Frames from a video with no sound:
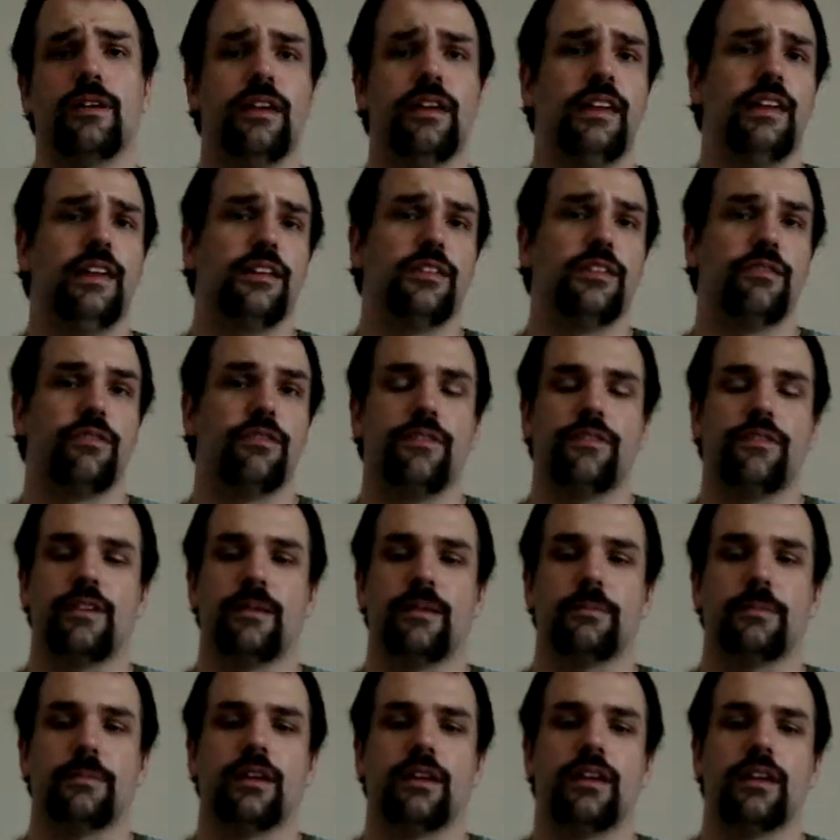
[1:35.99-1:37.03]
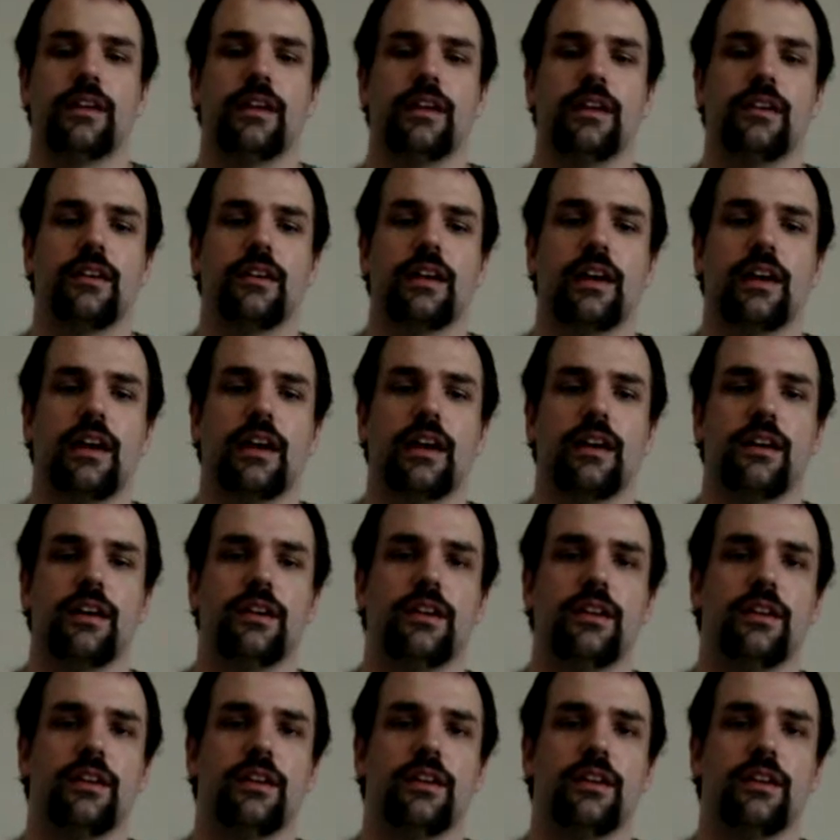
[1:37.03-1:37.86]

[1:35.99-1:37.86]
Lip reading: he had driven up there in a